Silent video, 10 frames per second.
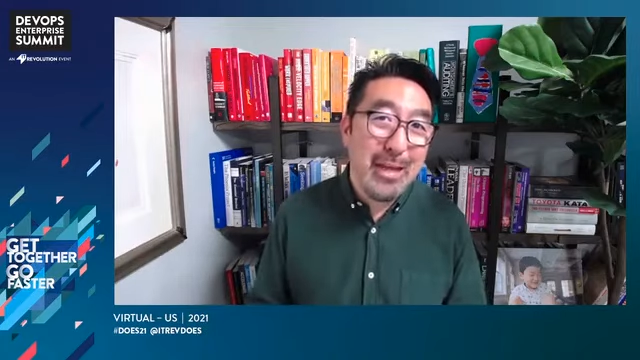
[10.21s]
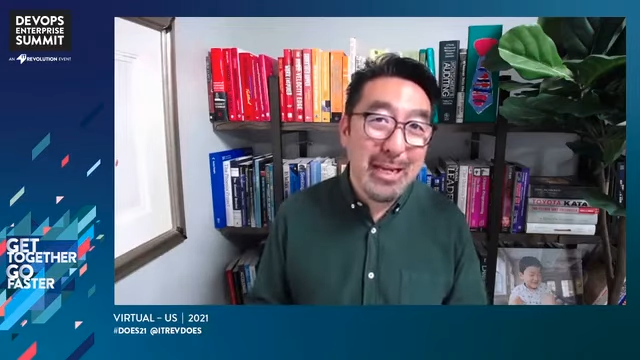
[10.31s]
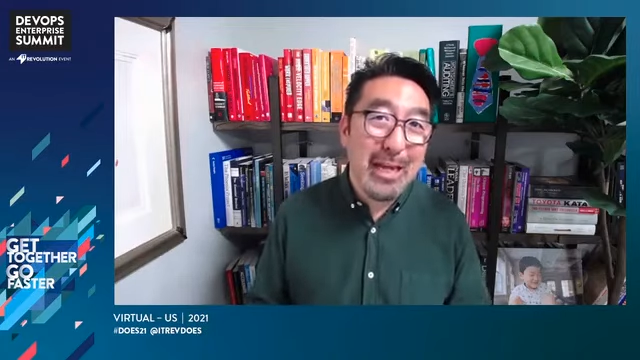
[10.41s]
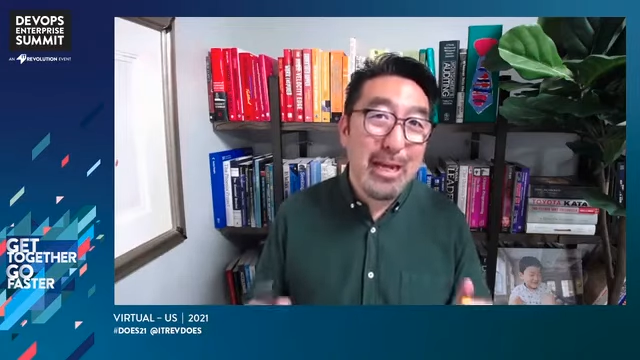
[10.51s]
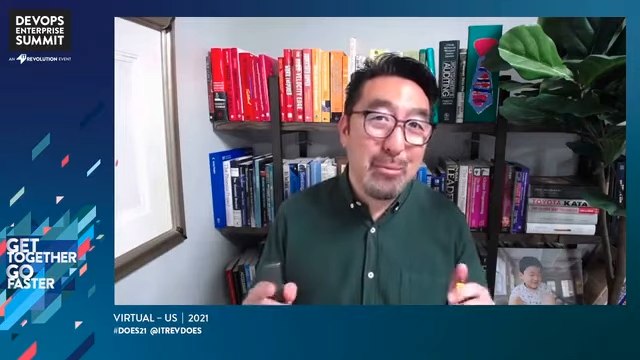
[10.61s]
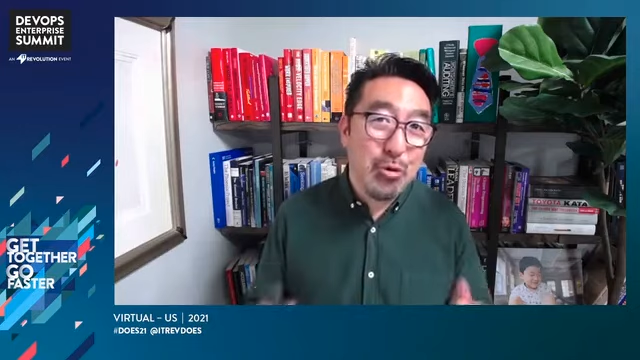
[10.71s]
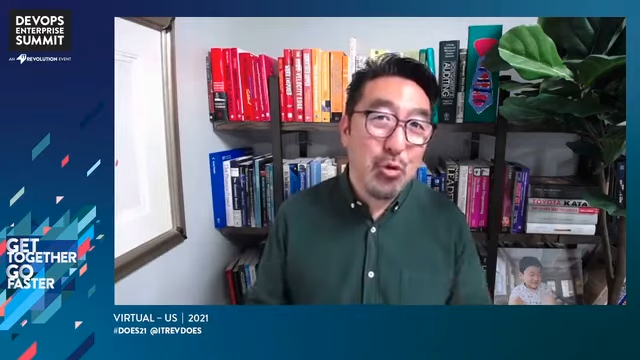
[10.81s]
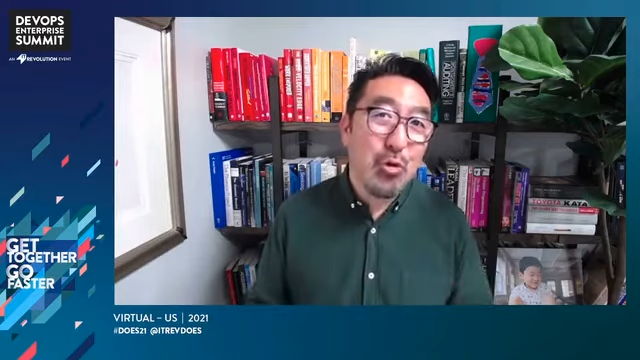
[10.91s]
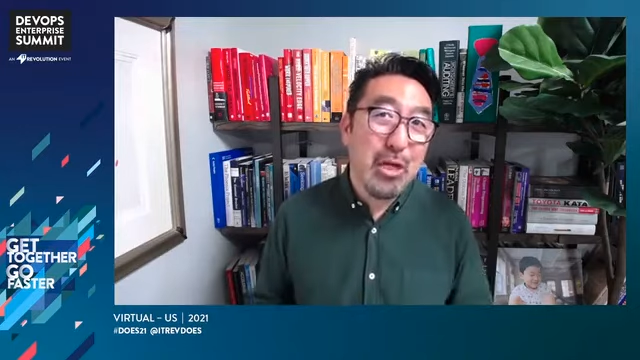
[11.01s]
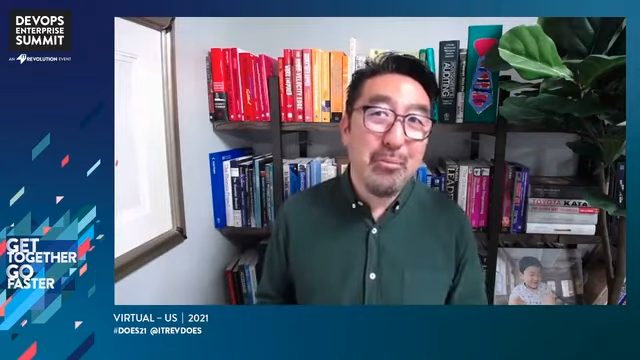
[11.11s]
and I am
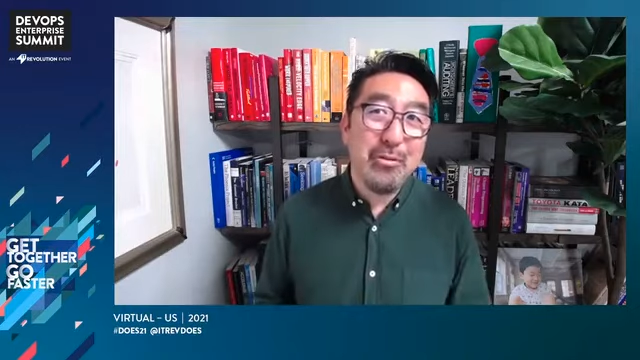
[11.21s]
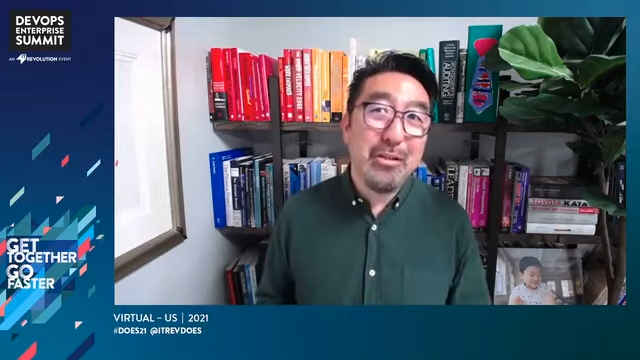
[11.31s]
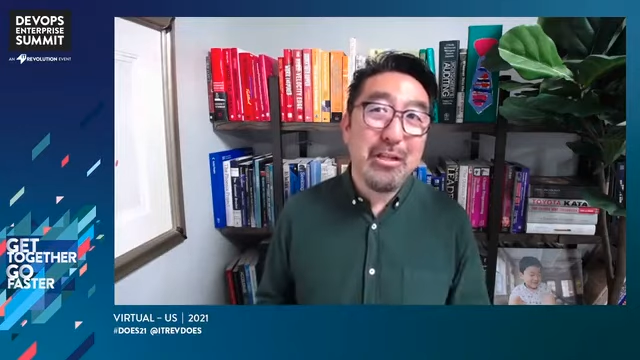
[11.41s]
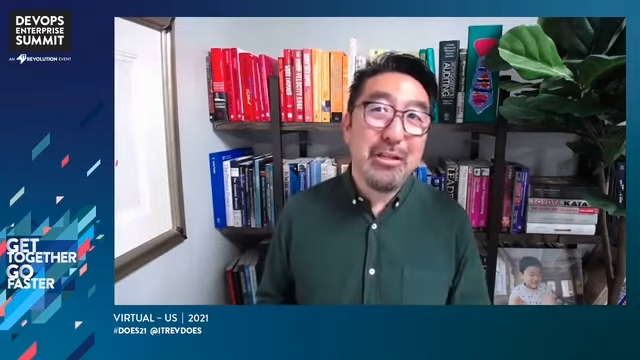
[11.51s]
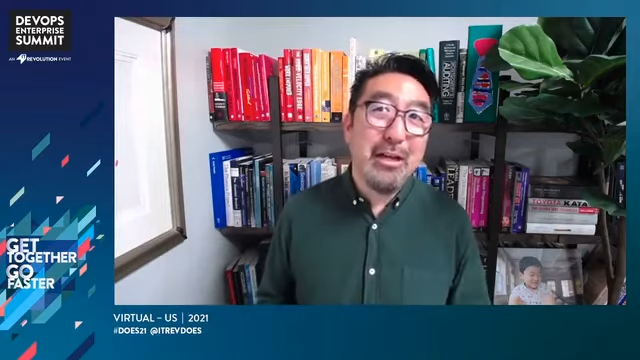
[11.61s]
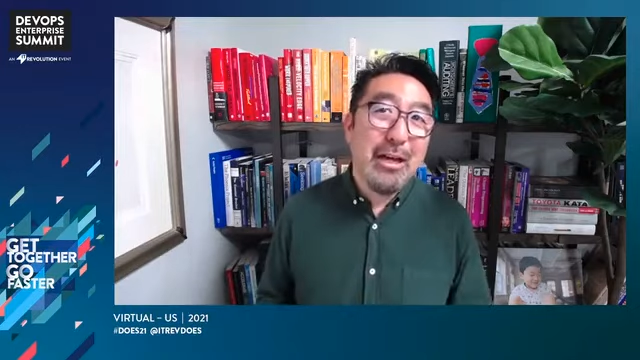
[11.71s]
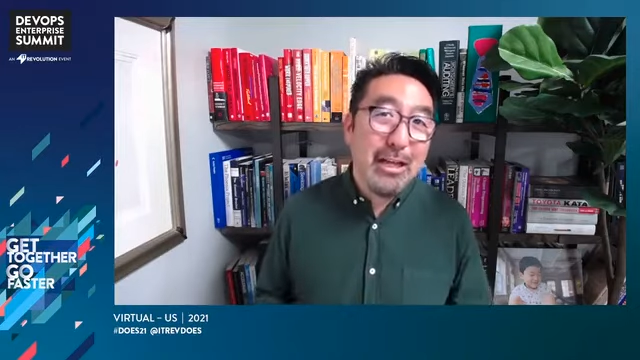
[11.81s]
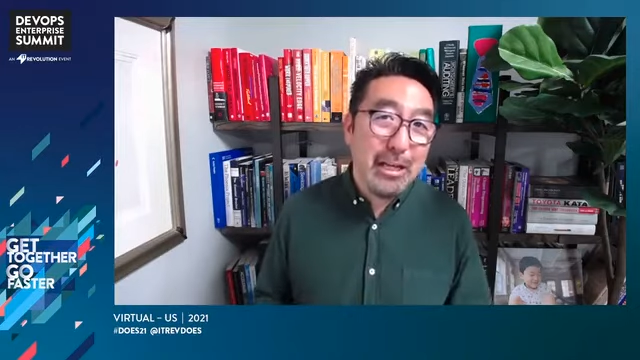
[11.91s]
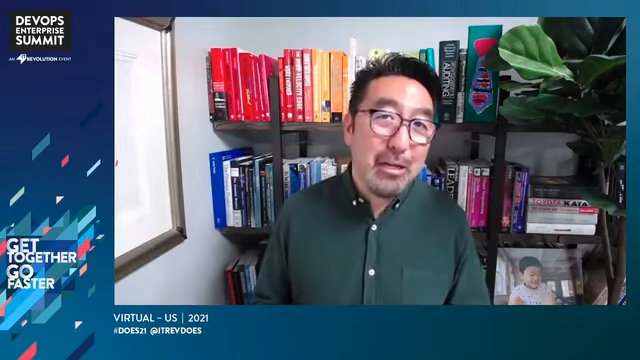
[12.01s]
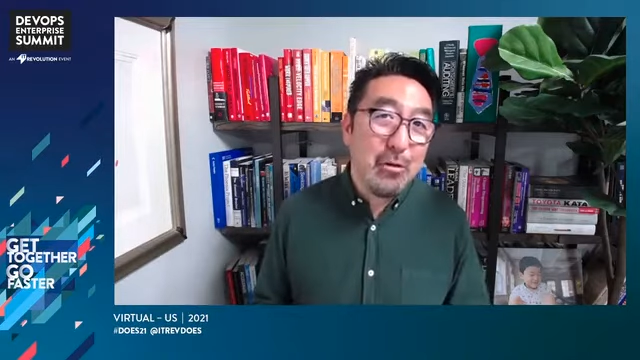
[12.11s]
your MC
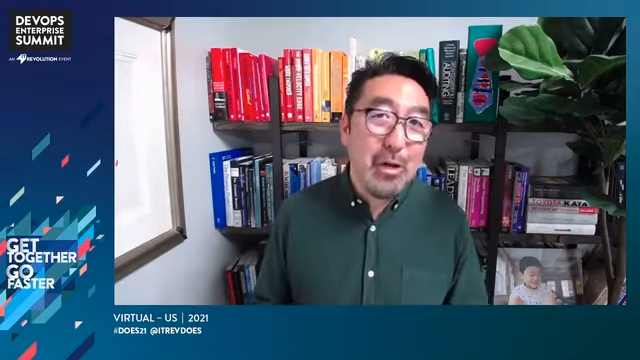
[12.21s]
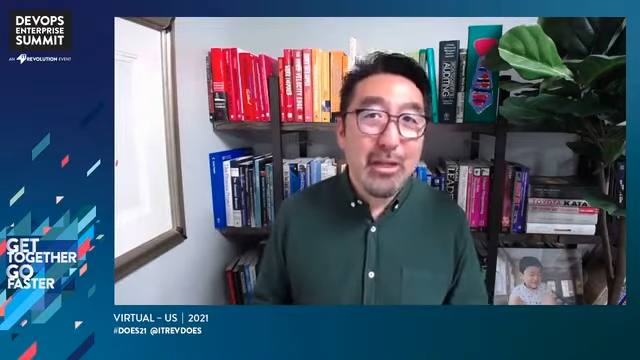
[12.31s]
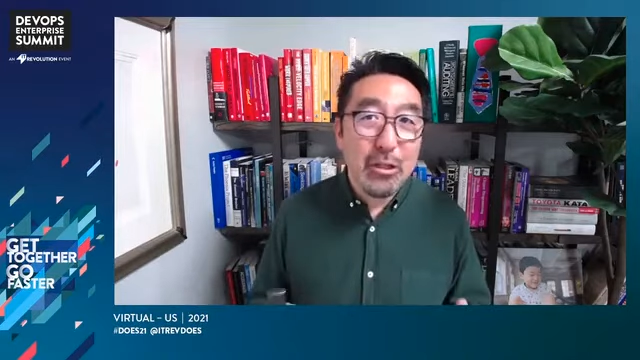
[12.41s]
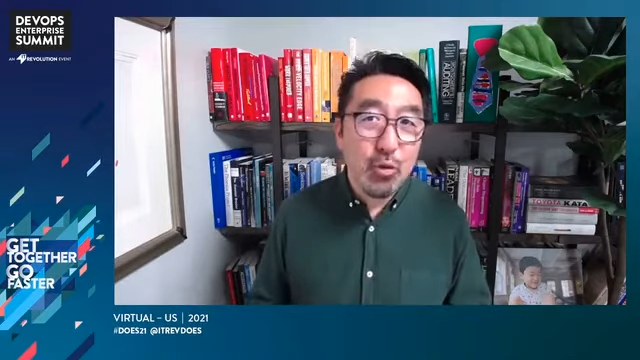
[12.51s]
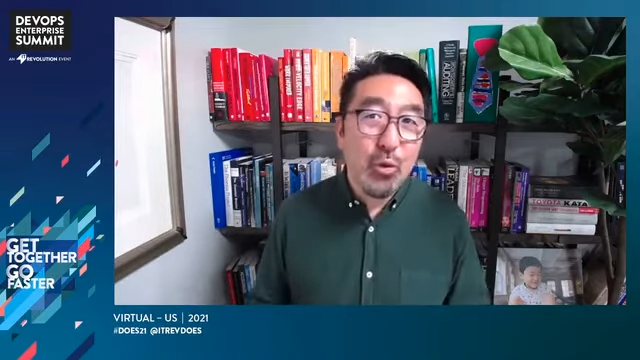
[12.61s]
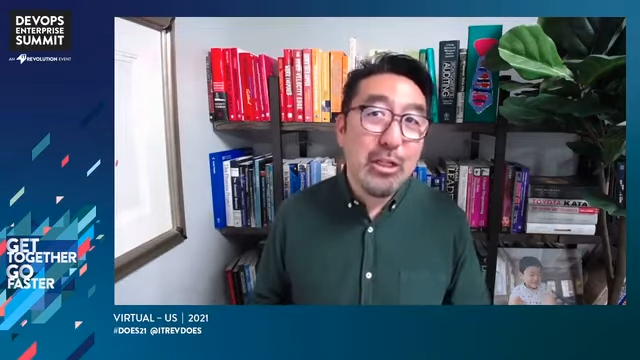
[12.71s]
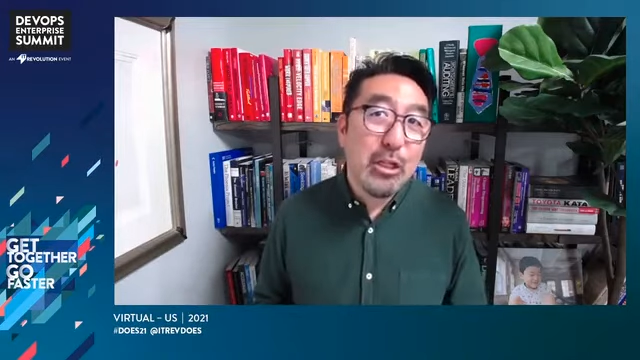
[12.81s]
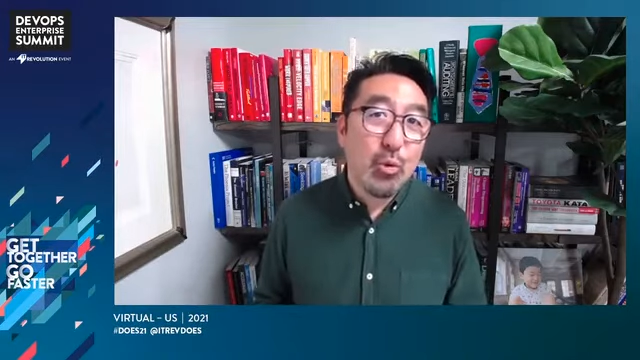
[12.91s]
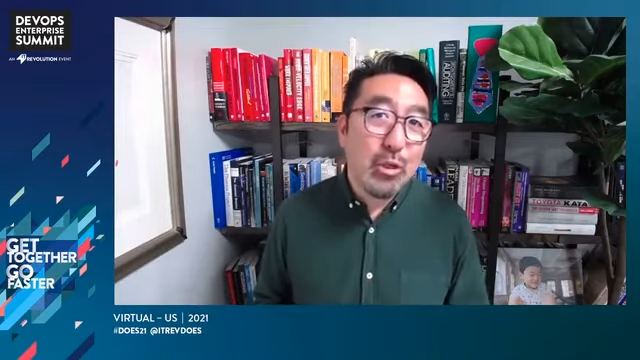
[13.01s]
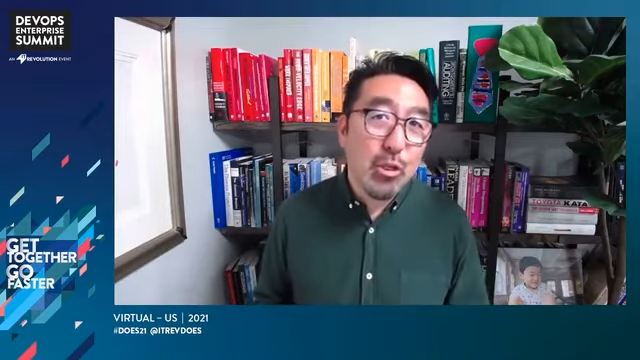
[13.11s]
here at the
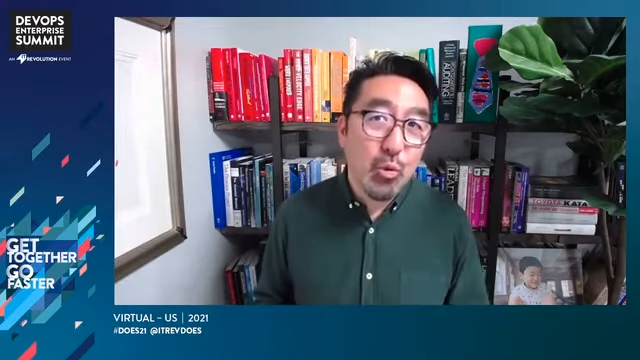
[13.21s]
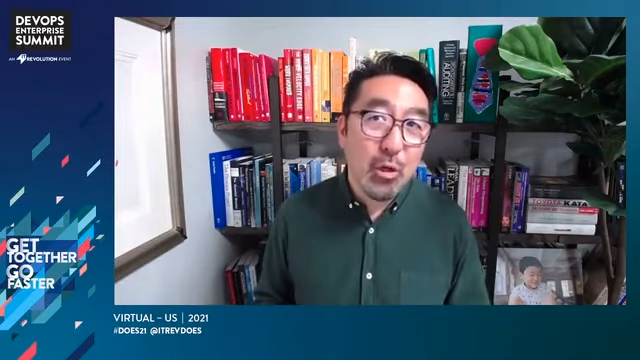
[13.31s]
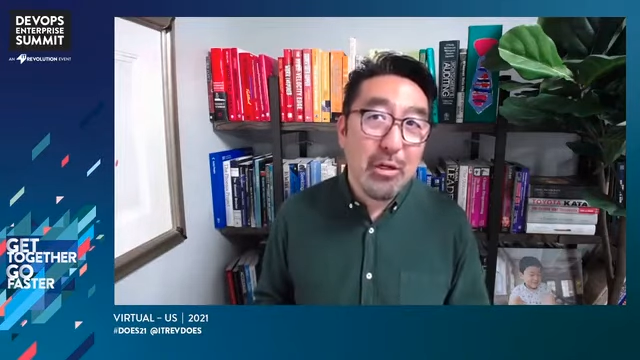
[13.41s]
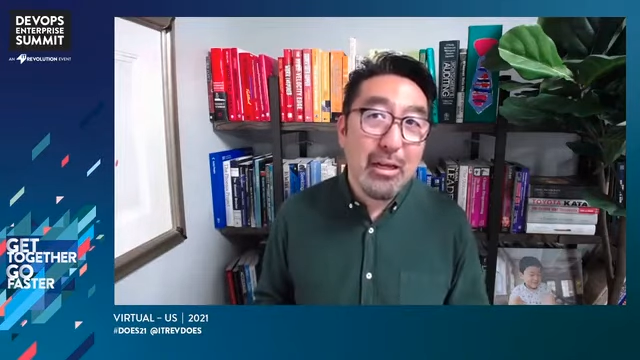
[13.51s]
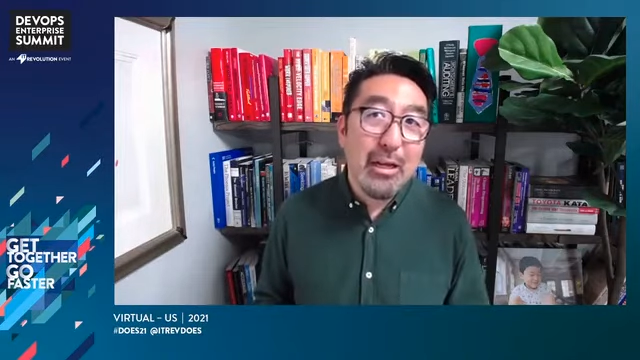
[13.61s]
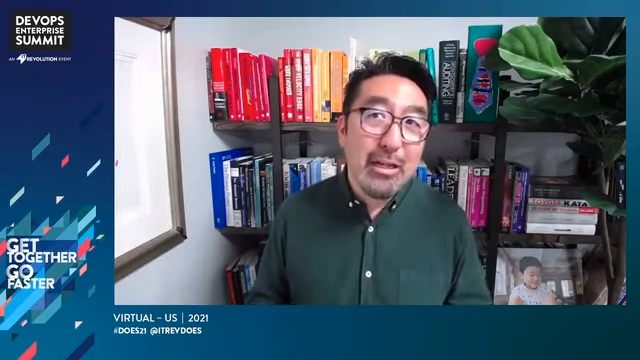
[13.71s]
2021